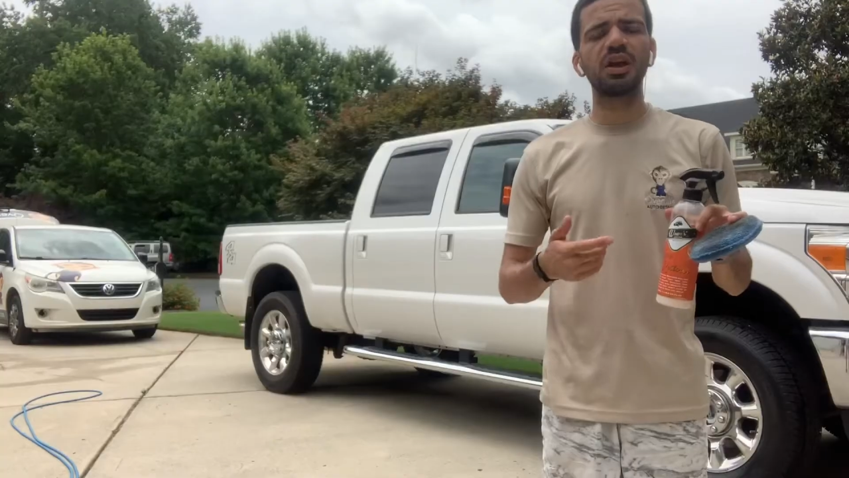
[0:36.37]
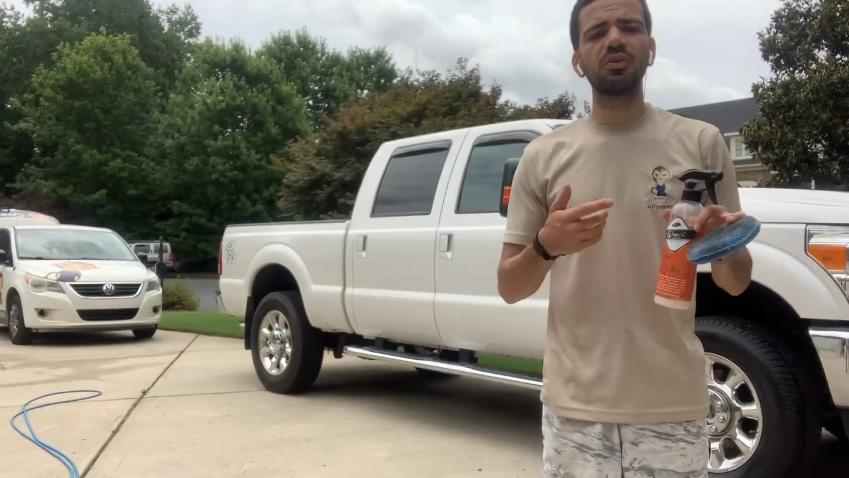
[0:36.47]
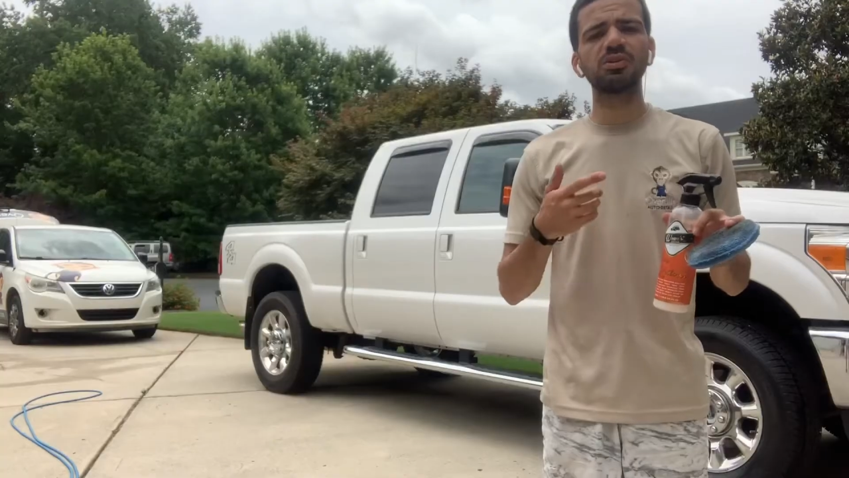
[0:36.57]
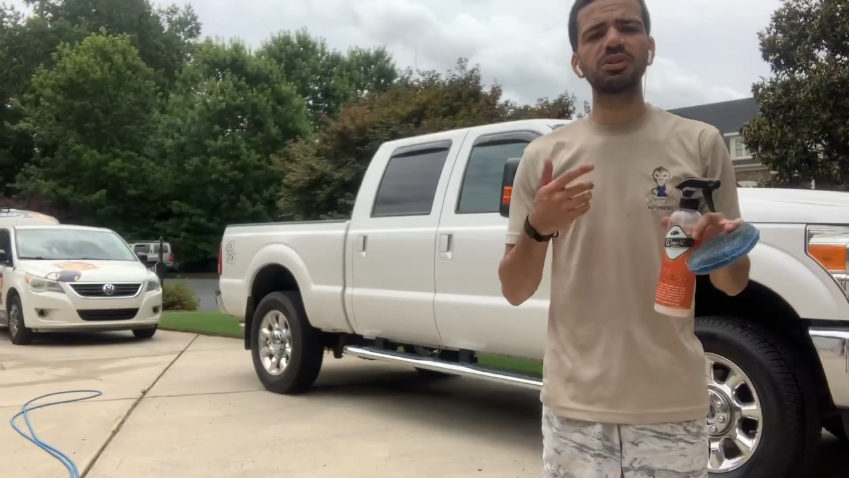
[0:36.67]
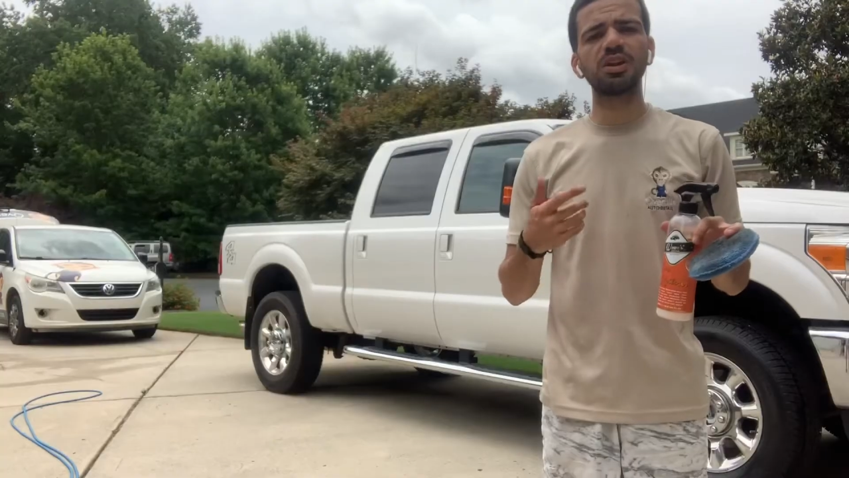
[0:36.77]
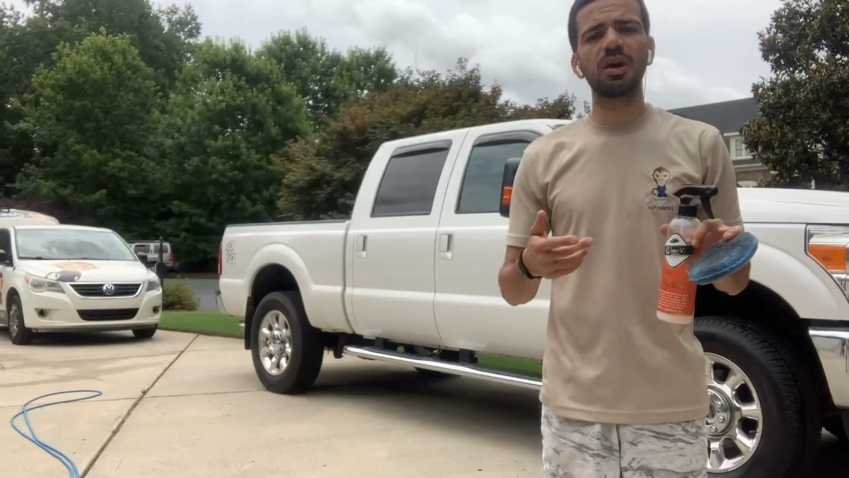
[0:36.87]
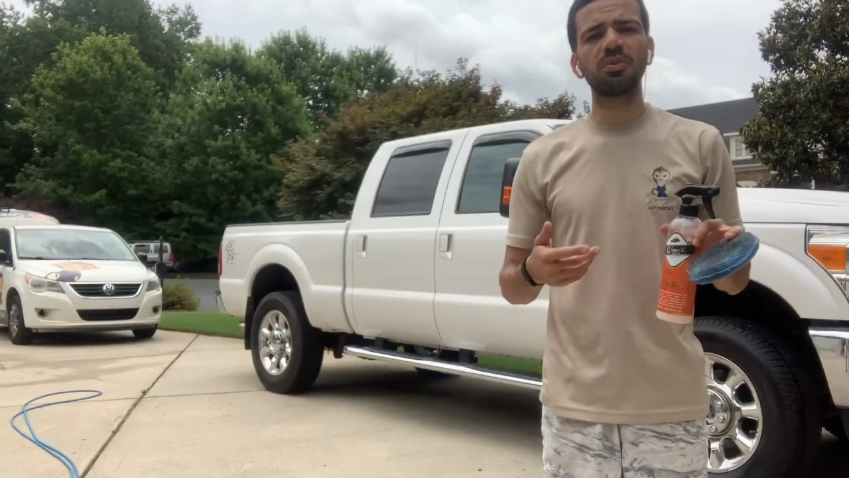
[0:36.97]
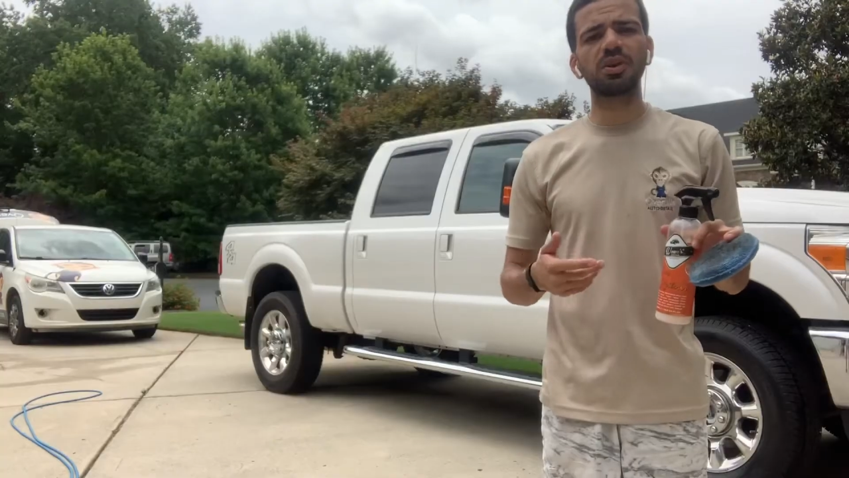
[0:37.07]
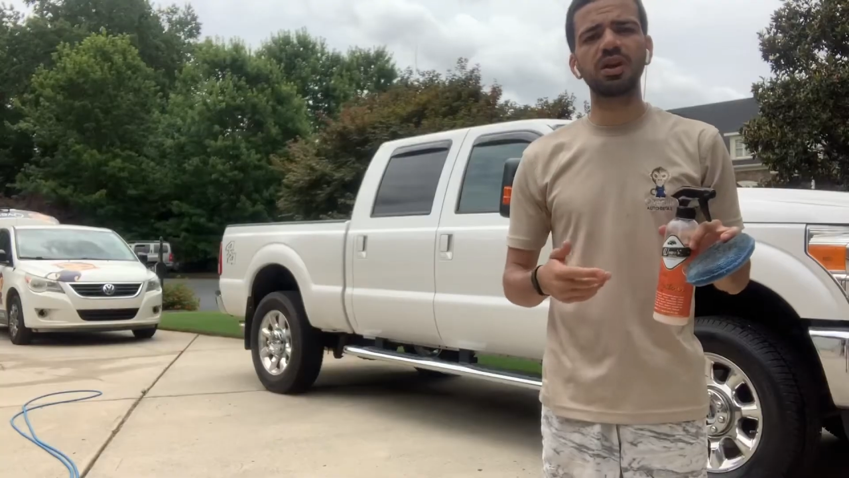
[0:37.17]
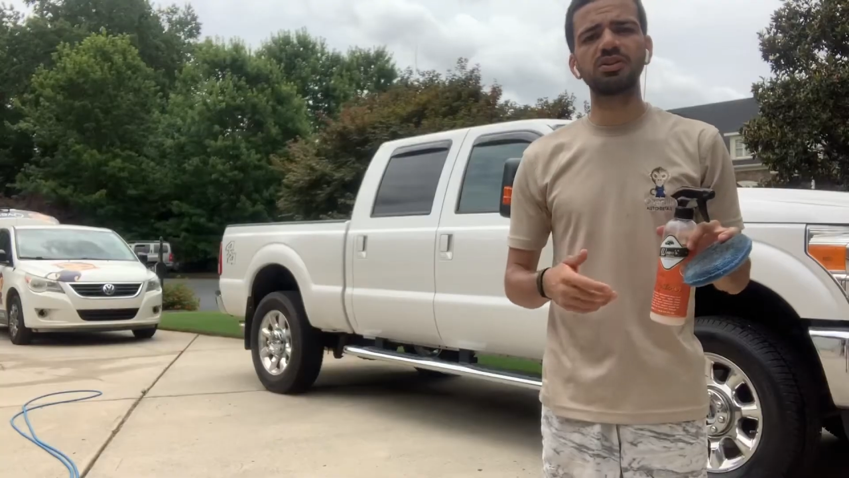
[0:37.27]
what's the
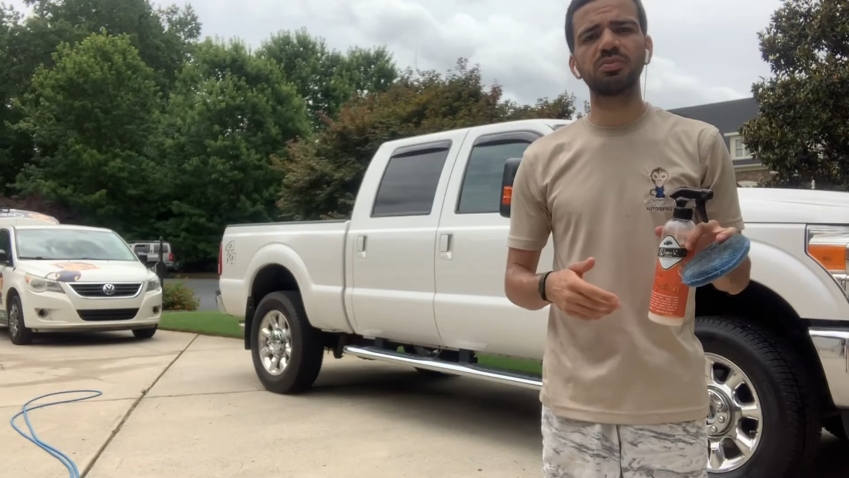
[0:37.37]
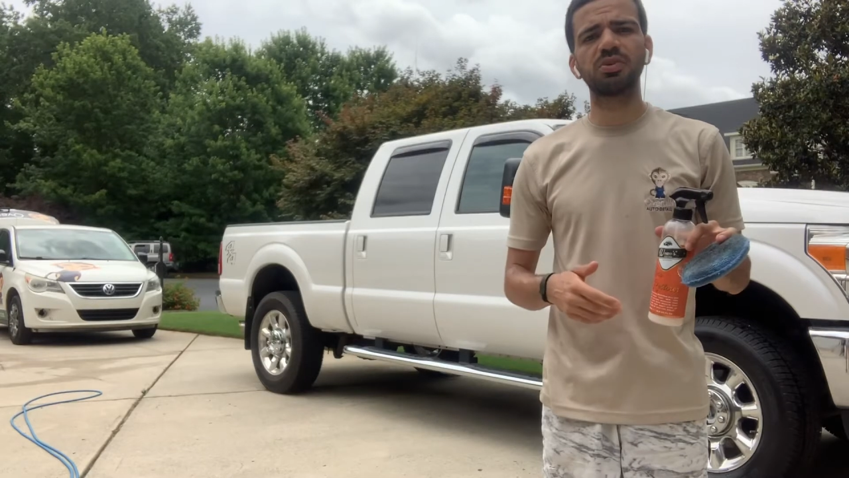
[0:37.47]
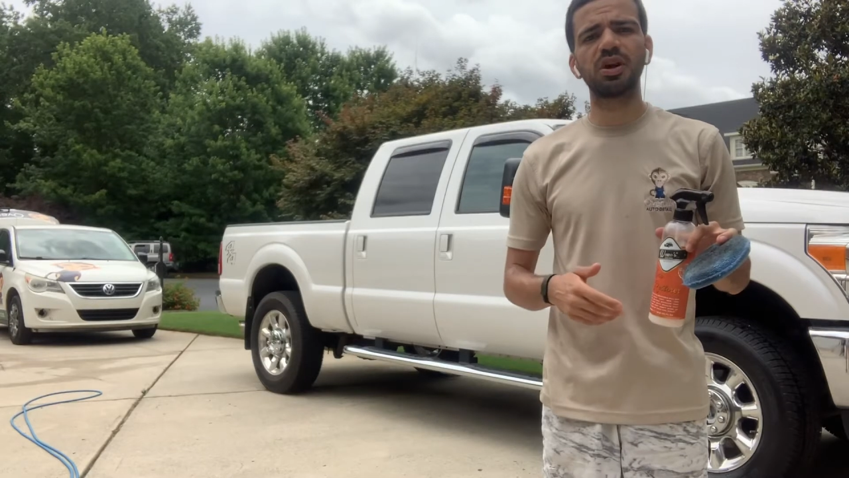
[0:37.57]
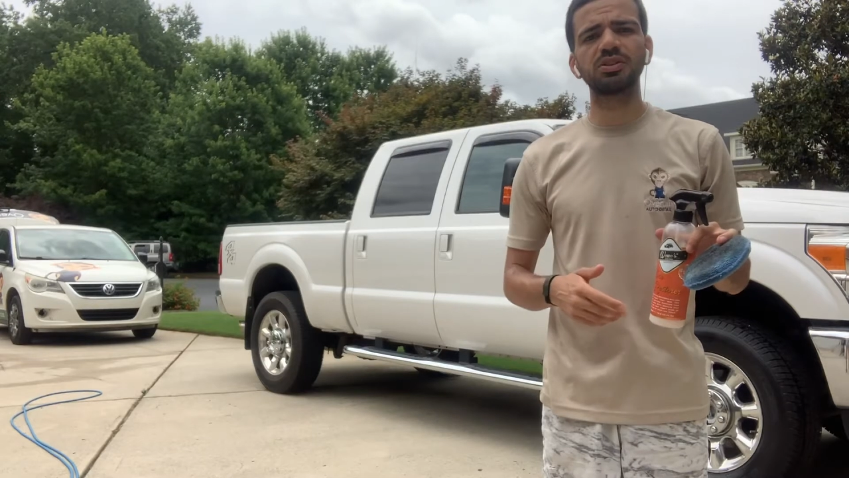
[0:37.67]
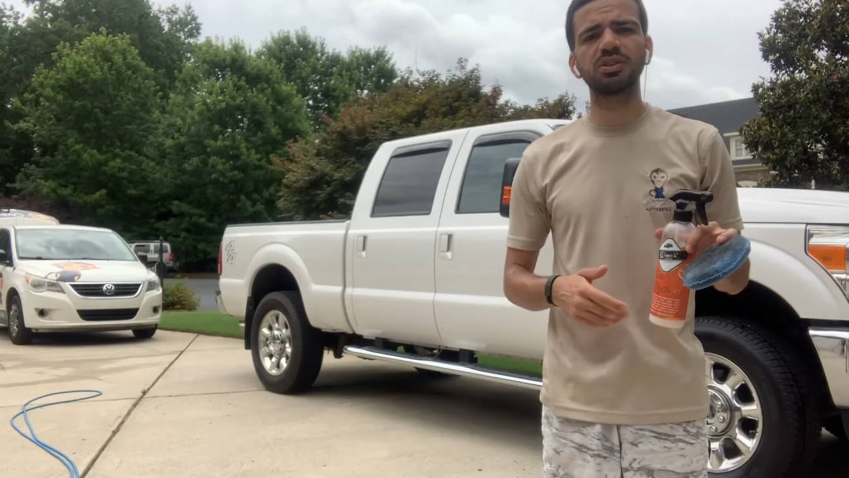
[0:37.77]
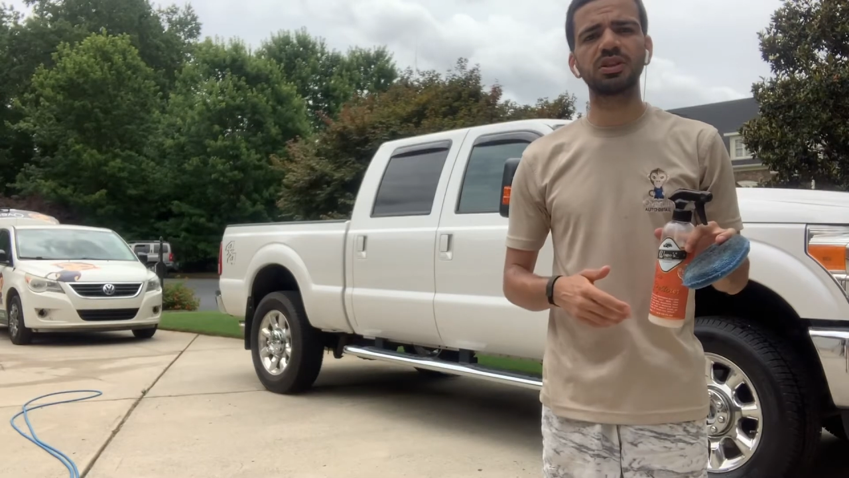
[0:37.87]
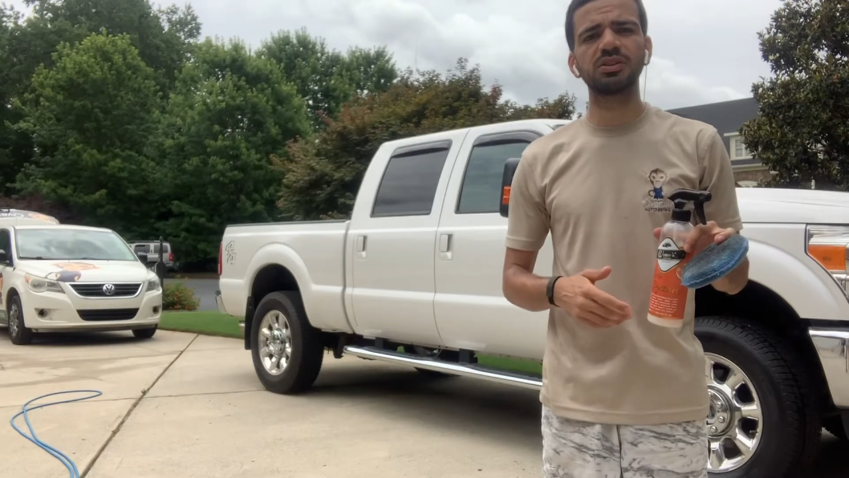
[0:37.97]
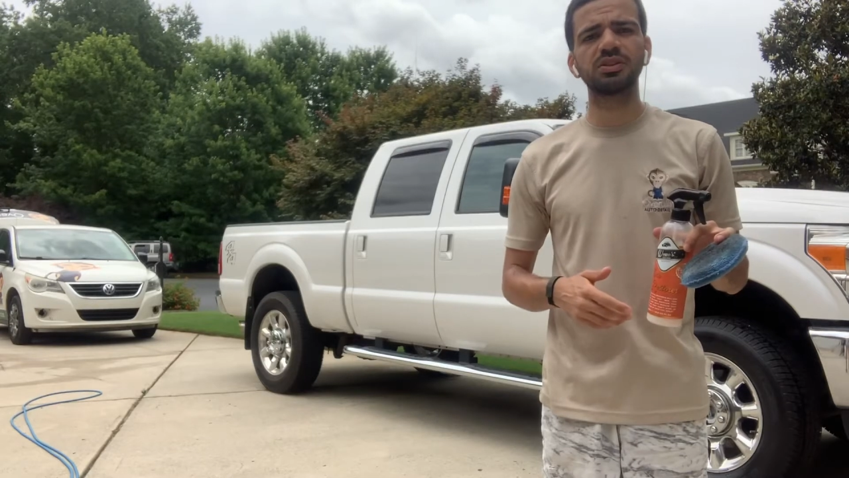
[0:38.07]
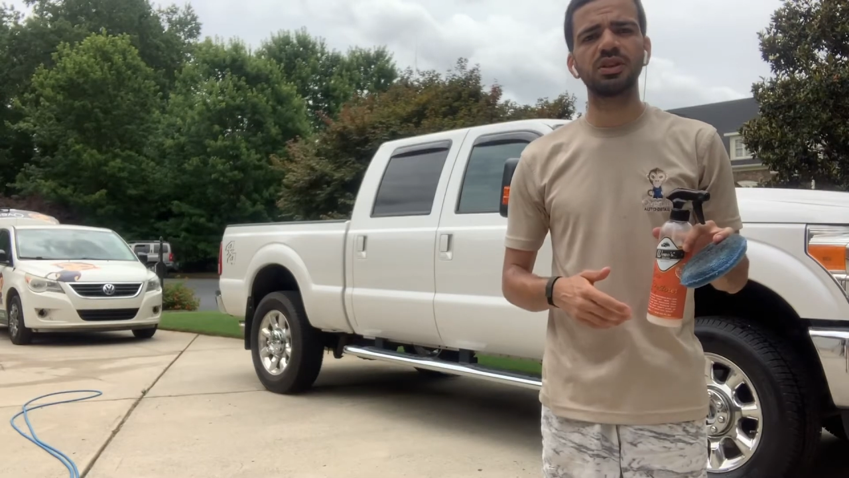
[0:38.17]
application process.